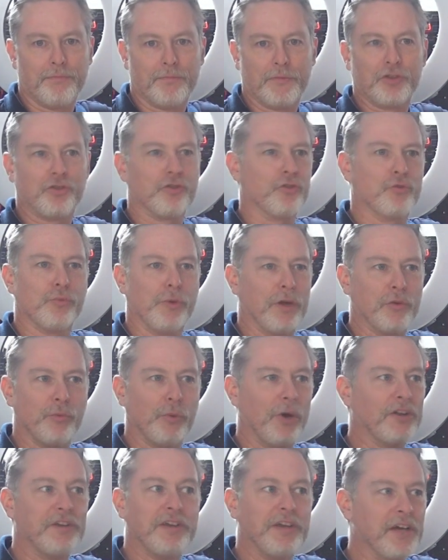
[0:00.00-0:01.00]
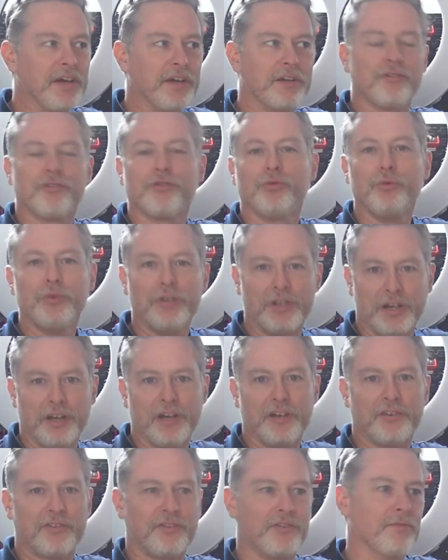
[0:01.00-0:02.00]
They should run 1 year, 2
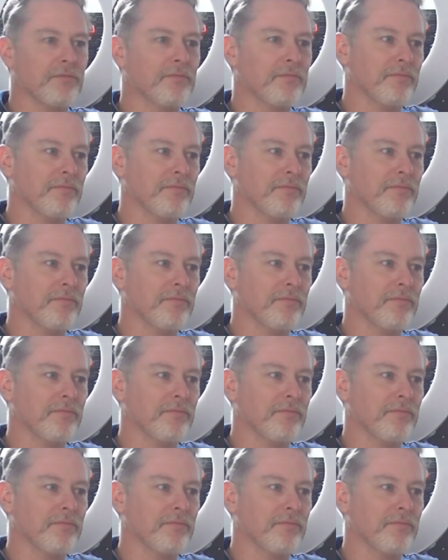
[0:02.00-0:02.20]
years.